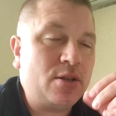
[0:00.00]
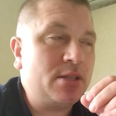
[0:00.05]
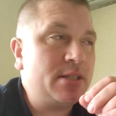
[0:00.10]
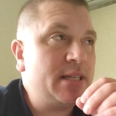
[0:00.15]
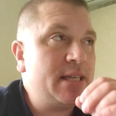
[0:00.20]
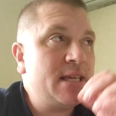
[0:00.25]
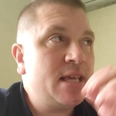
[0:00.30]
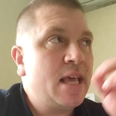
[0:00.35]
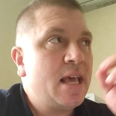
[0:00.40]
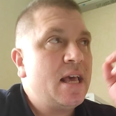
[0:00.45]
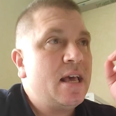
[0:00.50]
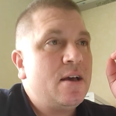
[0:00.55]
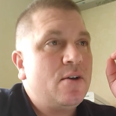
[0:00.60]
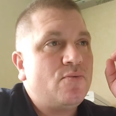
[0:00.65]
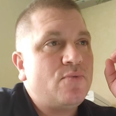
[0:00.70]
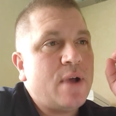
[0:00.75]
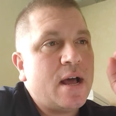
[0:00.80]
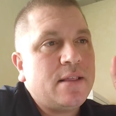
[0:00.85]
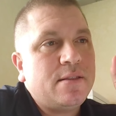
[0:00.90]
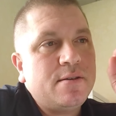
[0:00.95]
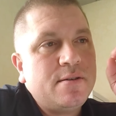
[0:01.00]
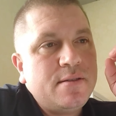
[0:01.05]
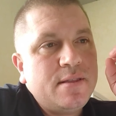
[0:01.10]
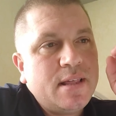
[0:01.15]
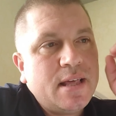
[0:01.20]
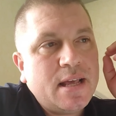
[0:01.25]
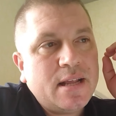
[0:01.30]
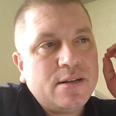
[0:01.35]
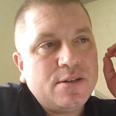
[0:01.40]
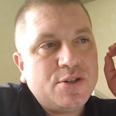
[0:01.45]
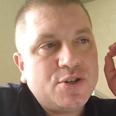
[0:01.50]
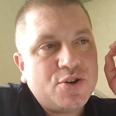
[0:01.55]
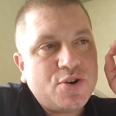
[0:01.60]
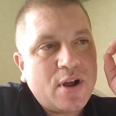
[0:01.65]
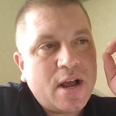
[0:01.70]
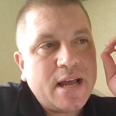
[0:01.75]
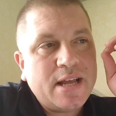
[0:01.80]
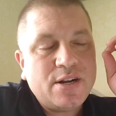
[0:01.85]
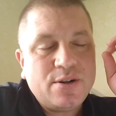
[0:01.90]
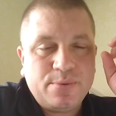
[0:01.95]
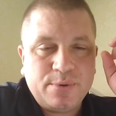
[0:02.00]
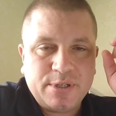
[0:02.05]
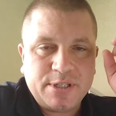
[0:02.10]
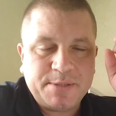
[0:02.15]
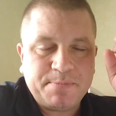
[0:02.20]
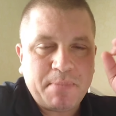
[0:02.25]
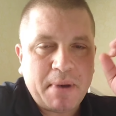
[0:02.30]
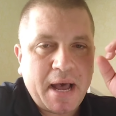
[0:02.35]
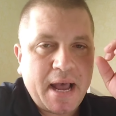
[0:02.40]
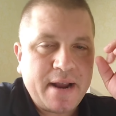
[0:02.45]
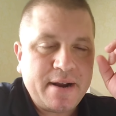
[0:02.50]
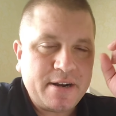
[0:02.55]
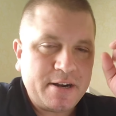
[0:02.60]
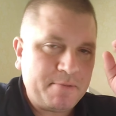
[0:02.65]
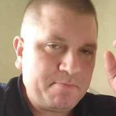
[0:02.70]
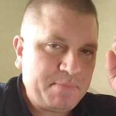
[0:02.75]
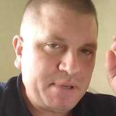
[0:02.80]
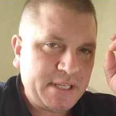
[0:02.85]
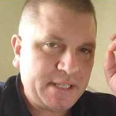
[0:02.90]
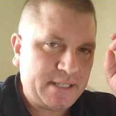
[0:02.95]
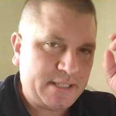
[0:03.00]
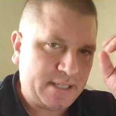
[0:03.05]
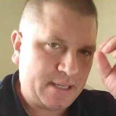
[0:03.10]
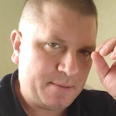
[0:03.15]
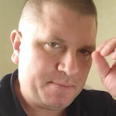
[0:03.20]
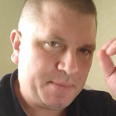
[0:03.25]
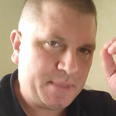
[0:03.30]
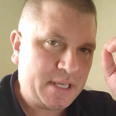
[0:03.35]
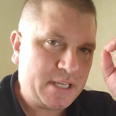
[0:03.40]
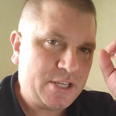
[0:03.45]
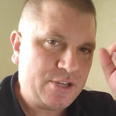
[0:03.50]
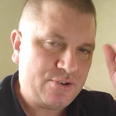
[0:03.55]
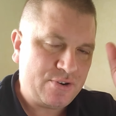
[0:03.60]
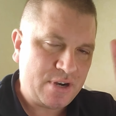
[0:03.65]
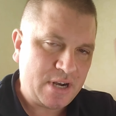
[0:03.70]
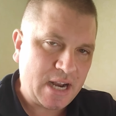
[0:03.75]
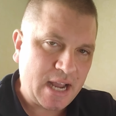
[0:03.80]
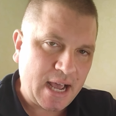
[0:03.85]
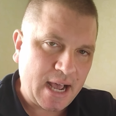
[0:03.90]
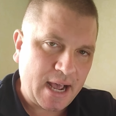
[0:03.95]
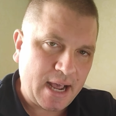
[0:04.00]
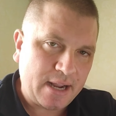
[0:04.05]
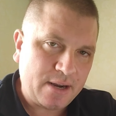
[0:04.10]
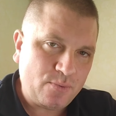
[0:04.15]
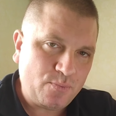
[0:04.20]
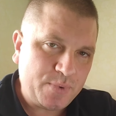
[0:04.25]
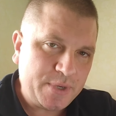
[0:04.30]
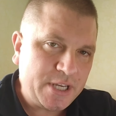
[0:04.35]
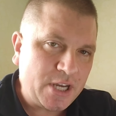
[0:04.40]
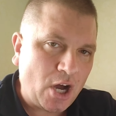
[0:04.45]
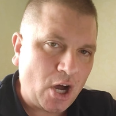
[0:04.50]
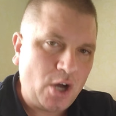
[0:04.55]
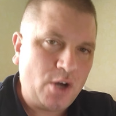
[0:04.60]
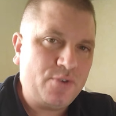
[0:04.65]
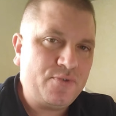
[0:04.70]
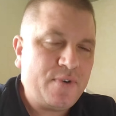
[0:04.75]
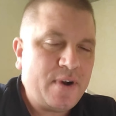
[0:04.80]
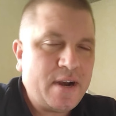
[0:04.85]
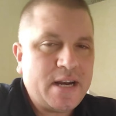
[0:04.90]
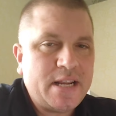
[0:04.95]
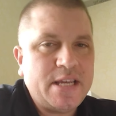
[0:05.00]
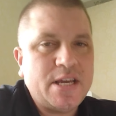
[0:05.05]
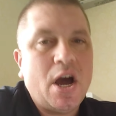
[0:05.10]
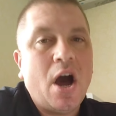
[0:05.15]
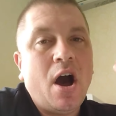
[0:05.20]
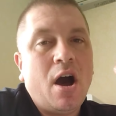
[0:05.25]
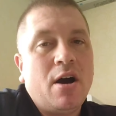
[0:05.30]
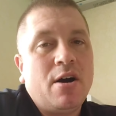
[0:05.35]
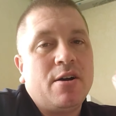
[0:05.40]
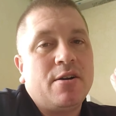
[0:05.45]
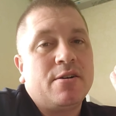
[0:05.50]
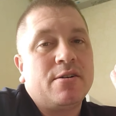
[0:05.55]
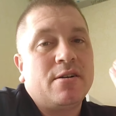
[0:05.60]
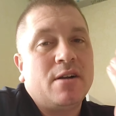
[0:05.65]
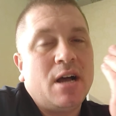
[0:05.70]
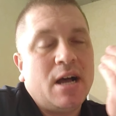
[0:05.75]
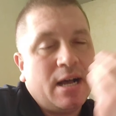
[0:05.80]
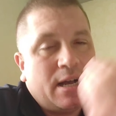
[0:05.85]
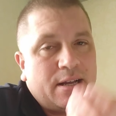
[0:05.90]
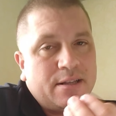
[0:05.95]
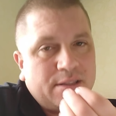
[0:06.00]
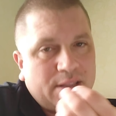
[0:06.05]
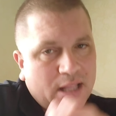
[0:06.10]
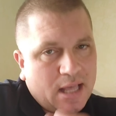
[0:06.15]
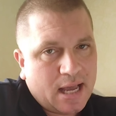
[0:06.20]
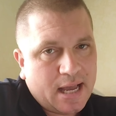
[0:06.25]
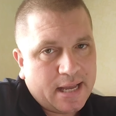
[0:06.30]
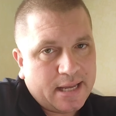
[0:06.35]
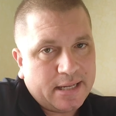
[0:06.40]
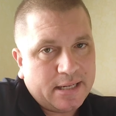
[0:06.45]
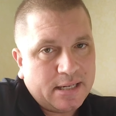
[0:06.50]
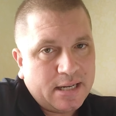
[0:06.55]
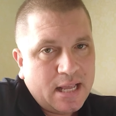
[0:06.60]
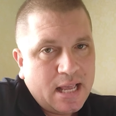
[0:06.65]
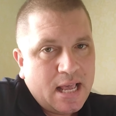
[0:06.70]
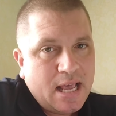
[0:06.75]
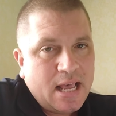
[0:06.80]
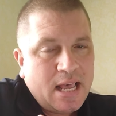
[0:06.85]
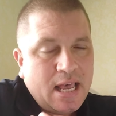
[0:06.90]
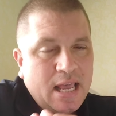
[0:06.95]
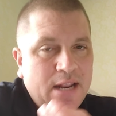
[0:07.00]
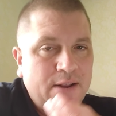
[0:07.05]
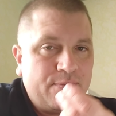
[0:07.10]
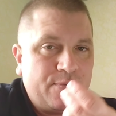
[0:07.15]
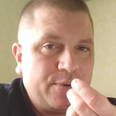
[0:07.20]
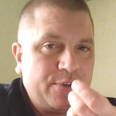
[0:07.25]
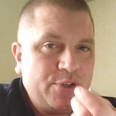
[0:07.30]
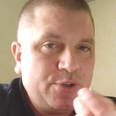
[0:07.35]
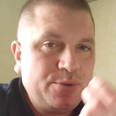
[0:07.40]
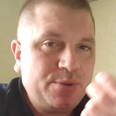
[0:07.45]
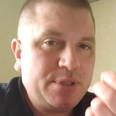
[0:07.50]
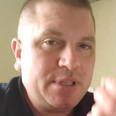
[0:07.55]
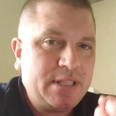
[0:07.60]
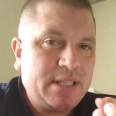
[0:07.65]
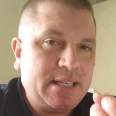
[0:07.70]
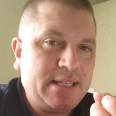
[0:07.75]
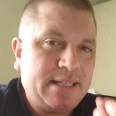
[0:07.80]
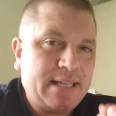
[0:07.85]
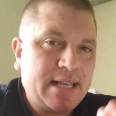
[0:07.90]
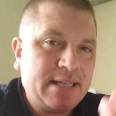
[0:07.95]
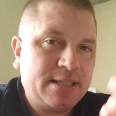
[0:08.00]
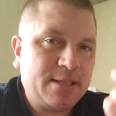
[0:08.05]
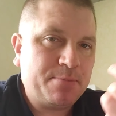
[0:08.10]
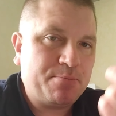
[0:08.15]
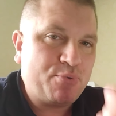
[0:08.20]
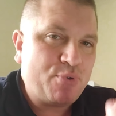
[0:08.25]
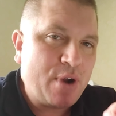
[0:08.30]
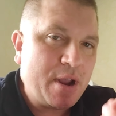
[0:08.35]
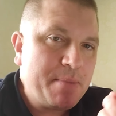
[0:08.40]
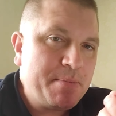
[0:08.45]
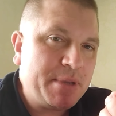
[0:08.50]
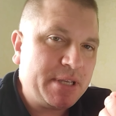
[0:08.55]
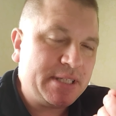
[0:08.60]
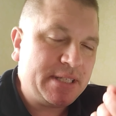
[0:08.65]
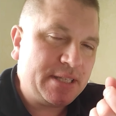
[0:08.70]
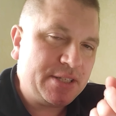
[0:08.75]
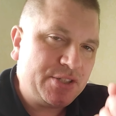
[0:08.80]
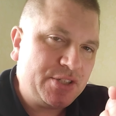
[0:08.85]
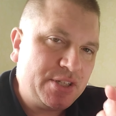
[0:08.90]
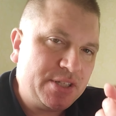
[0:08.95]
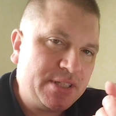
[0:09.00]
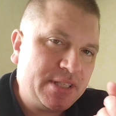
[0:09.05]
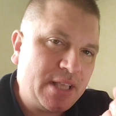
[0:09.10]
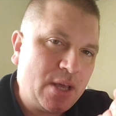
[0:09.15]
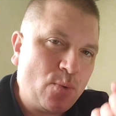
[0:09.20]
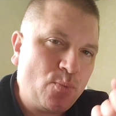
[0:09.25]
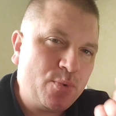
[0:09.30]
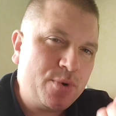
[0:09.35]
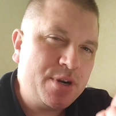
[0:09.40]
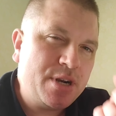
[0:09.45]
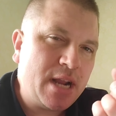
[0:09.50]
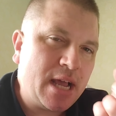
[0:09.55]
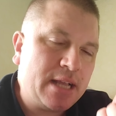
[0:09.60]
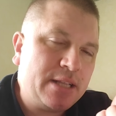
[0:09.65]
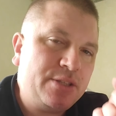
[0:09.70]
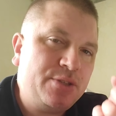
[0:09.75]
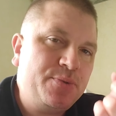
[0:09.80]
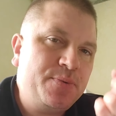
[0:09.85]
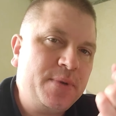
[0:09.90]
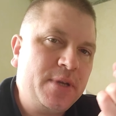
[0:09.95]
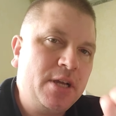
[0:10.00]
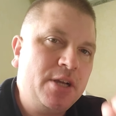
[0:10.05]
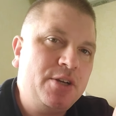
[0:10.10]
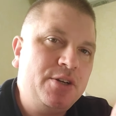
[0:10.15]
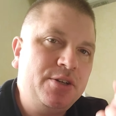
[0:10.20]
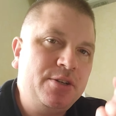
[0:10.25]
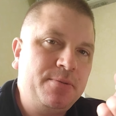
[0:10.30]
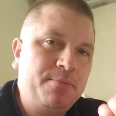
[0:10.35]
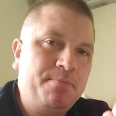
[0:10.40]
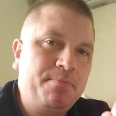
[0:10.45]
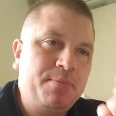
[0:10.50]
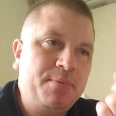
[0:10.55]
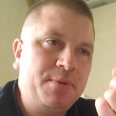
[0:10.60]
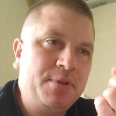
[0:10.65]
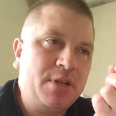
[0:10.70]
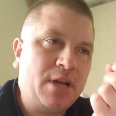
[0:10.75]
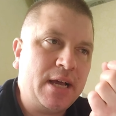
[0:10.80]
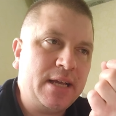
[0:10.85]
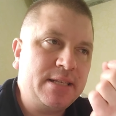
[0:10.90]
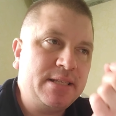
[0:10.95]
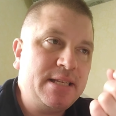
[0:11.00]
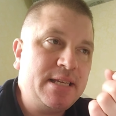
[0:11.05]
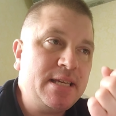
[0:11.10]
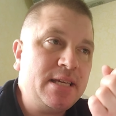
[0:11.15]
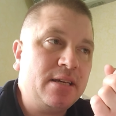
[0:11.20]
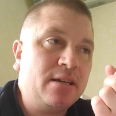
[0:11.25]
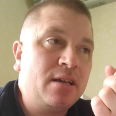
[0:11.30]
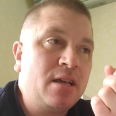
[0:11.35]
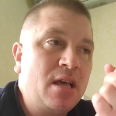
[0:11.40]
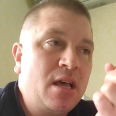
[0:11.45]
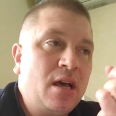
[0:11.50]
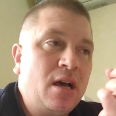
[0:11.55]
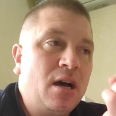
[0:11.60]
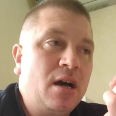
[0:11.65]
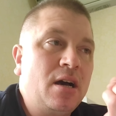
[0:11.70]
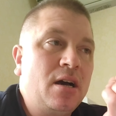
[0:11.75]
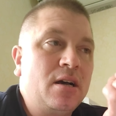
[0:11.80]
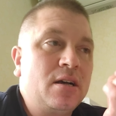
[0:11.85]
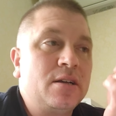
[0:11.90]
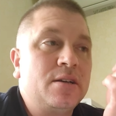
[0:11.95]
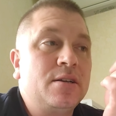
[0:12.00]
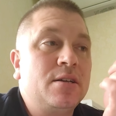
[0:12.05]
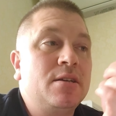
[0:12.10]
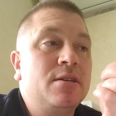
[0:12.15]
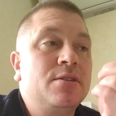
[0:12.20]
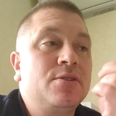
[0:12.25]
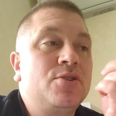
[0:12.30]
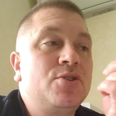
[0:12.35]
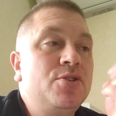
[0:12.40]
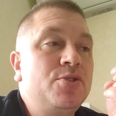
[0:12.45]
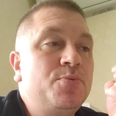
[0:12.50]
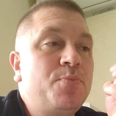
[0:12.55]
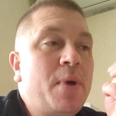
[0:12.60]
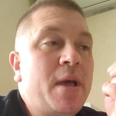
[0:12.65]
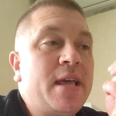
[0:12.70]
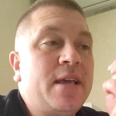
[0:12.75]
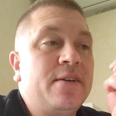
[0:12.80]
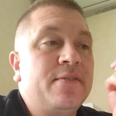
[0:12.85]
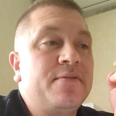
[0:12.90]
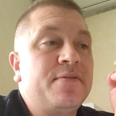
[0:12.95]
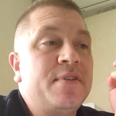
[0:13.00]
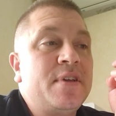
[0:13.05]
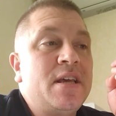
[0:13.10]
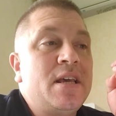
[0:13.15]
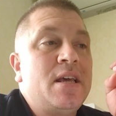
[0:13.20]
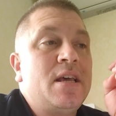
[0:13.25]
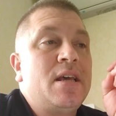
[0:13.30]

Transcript: see, rather than try to aspire to be something you're not, we already are online. And if we're using this as the premise, it's just that we're not doing a good idea, a good way of